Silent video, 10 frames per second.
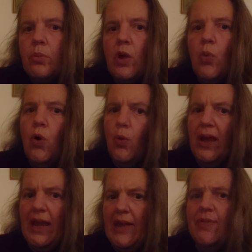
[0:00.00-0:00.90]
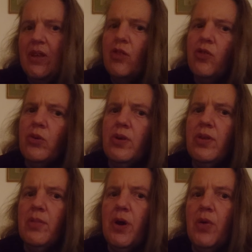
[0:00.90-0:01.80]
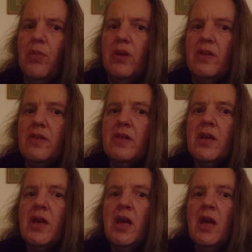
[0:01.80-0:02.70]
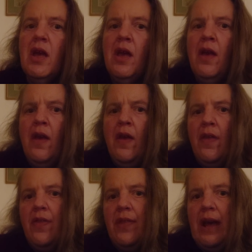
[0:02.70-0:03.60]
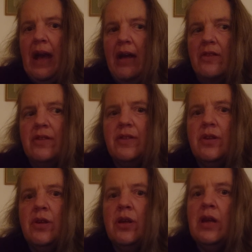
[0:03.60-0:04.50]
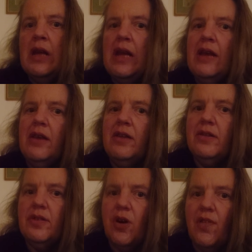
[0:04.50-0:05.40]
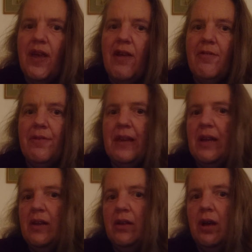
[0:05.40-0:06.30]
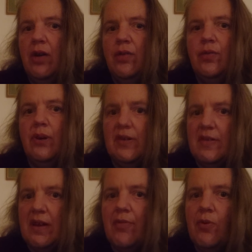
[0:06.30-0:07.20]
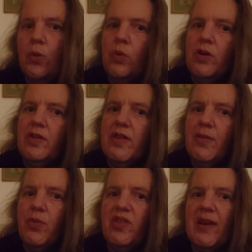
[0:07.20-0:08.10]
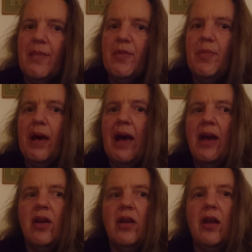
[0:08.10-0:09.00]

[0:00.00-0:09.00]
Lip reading: what we're living through at the moment, that it's got that feel of one step forward, several steps back.